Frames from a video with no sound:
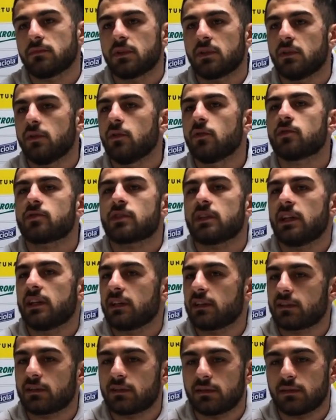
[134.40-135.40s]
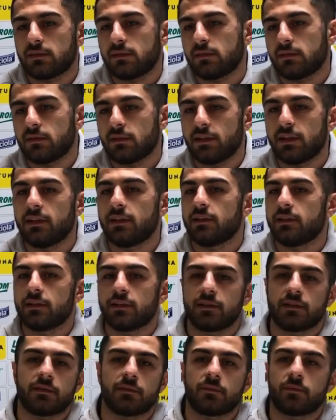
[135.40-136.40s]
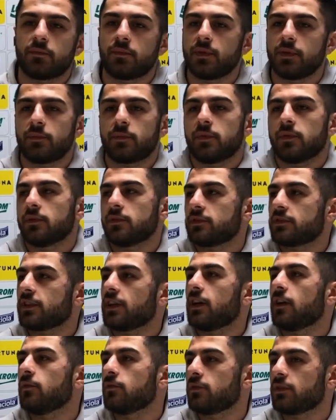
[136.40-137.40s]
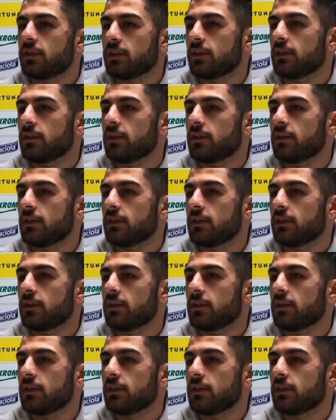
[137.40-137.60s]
lose like and people shout uh,